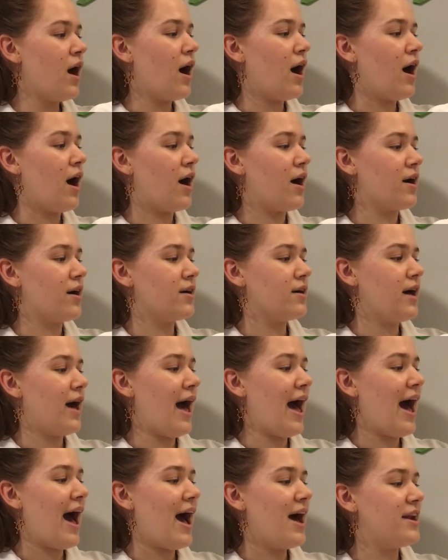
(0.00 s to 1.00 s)
are
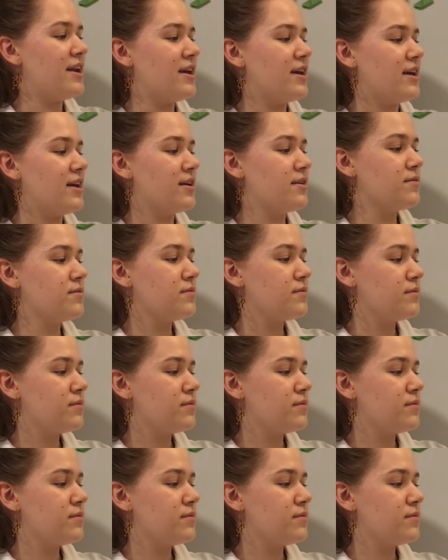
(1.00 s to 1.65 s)
adding